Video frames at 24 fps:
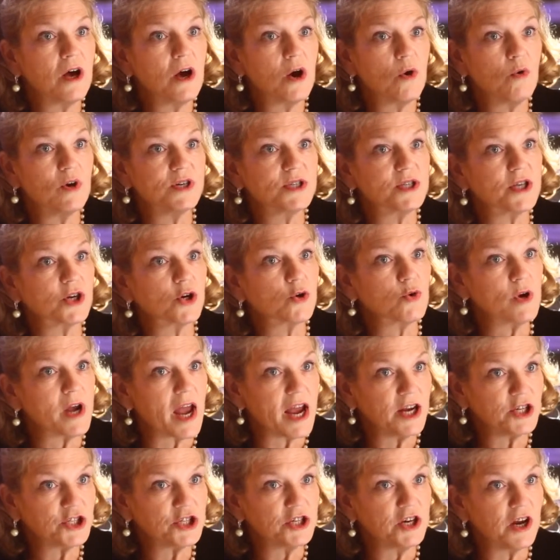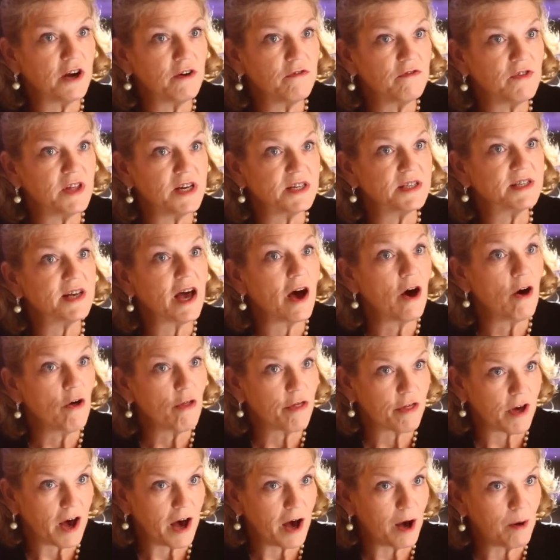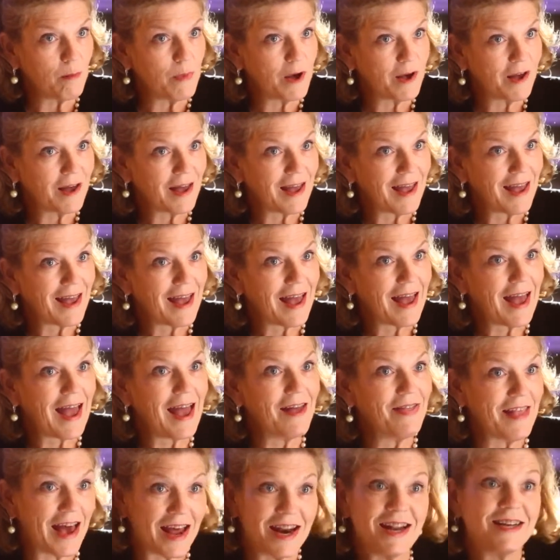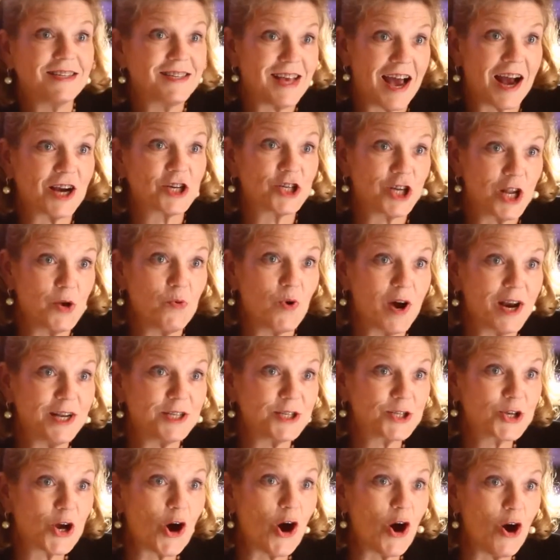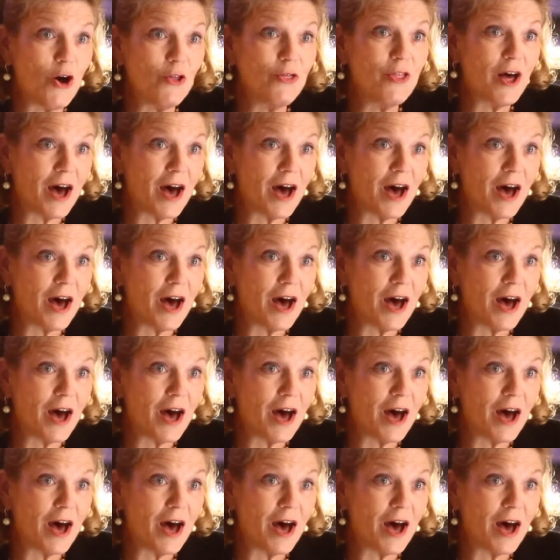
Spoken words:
was the creation of this Health Hub. And that is actually what it's called, the